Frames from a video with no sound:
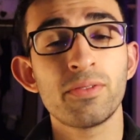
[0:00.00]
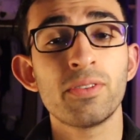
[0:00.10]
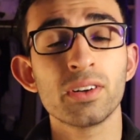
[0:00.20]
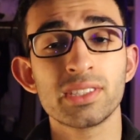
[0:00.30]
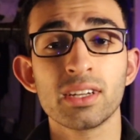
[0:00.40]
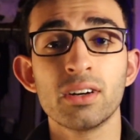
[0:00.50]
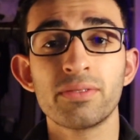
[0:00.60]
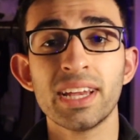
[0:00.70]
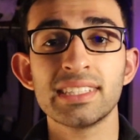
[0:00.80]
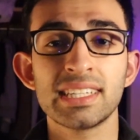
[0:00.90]
first year
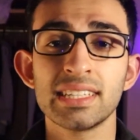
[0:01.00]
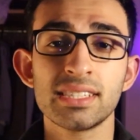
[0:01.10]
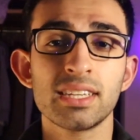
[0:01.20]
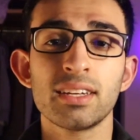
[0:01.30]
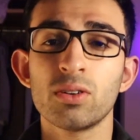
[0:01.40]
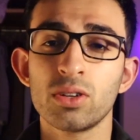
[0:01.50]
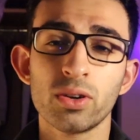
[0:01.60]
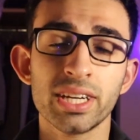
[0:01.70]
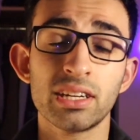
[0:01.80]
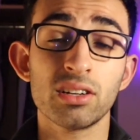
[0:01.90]
of residency or
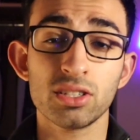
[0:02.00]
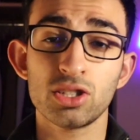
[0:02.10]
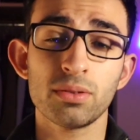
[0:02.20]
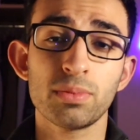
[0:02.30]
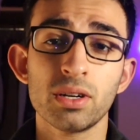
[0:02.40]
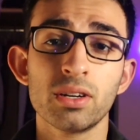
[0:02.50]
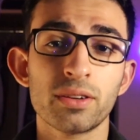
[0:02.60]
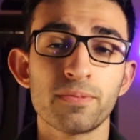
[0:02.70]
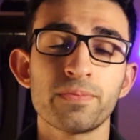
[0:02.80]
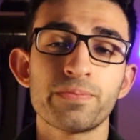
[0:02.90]
your internship year.
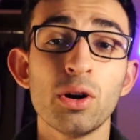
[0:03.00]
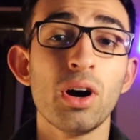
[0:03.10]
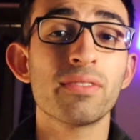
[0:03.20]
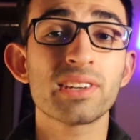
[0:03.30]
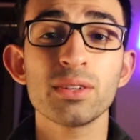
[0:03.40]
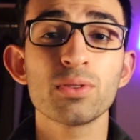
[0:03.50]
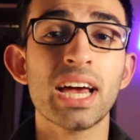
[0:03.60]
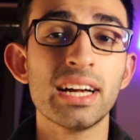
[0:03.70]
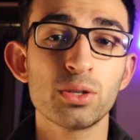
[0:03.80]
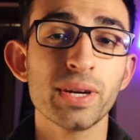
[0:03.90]
Now, after you
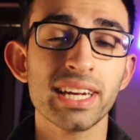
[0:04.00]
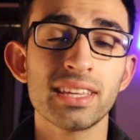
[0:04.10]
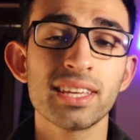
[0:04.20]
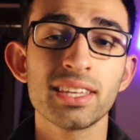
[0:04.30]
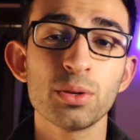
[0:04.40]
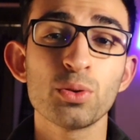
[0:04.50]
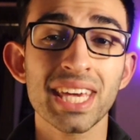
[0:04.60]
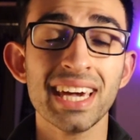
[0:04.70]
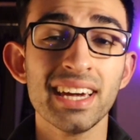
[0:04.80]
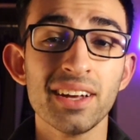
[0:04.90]
graduate in the
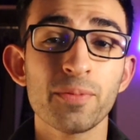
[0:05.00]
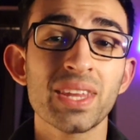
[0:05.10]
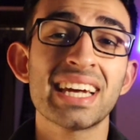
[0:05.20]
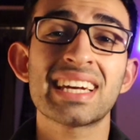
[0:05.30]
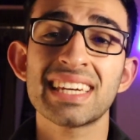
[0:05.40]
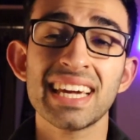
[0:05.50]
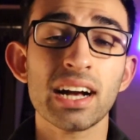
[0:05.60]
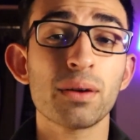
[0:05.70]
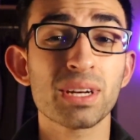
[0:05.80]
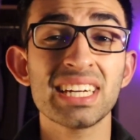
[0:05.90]
UK, it can
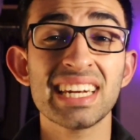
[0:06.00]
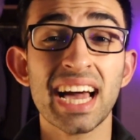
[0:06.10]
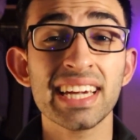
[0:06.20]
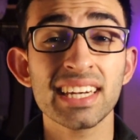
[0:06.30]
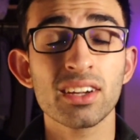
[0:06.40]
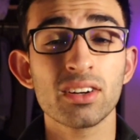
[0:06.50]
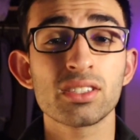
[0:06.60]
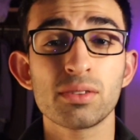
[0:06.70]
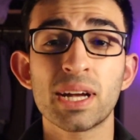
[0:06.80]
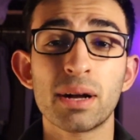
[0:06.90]
take up to nine
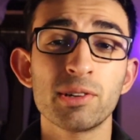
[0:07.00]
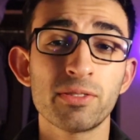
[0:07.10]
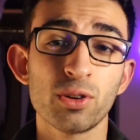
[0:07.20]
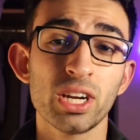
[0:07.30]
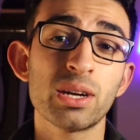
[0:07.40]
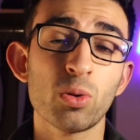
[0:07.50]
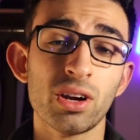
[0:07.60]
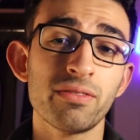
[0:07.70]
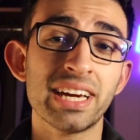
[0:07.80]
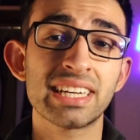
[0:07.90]
years to become a fully
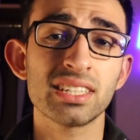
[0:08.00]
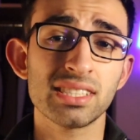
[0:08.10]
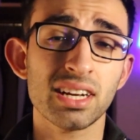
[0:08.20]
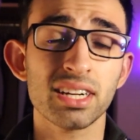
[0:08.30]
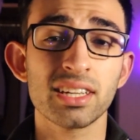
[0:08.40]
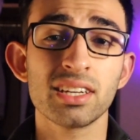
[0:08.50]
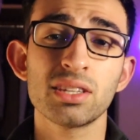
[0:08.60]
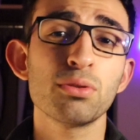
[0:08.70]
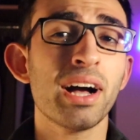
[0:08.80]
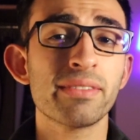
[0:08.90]
qualified consultant.
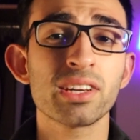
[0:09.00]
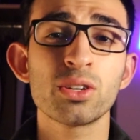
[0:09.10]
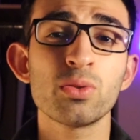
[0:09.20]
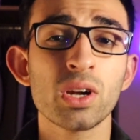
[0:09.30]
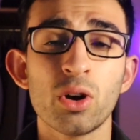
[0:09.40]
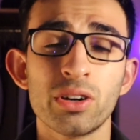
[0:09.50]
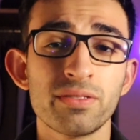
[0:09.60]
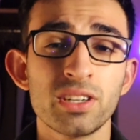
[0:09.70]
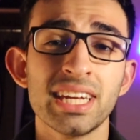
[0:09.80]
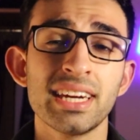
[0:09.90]
You have to do a lot
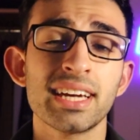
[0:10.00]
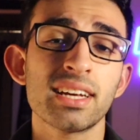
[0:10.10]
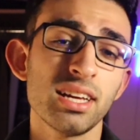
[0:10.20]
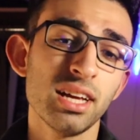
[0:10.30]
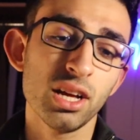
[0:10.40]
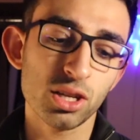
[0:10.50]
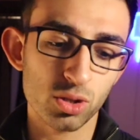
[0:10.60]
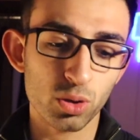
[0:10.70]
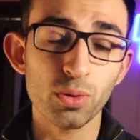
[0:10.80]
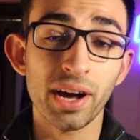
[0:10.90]
of training.
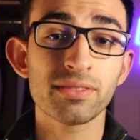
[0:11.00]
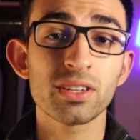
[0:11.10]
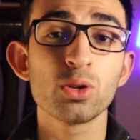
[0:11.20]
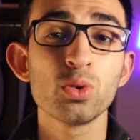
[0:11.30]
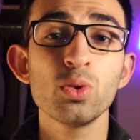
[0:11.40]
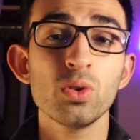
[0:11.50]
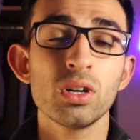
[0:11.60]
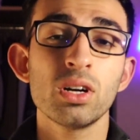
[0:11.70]
So, you have two